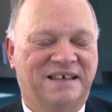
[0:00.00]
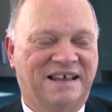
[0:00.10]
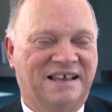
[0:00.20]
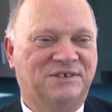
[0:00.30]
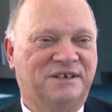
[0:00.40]

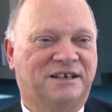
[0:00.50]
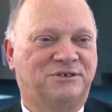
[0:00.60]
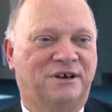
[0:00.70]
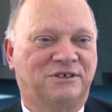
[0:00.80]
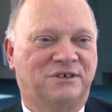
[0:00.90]
that has the
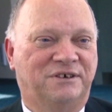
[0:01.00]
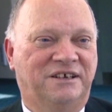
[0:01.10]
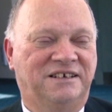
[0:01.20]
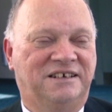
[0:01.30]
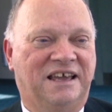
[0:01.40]
naltrexone
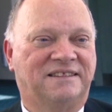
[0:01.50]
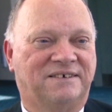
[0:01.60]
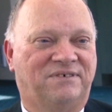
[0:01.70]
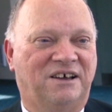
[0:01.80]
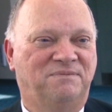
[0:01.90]
in it to
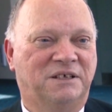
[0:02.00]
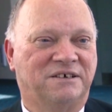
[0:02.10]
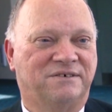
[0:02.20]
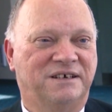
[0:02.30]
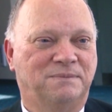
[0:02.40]
get the 5
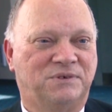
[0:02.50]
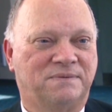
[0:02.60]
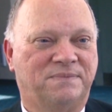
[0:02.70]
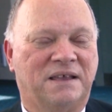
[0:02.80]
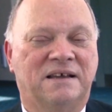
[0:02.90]
milligrams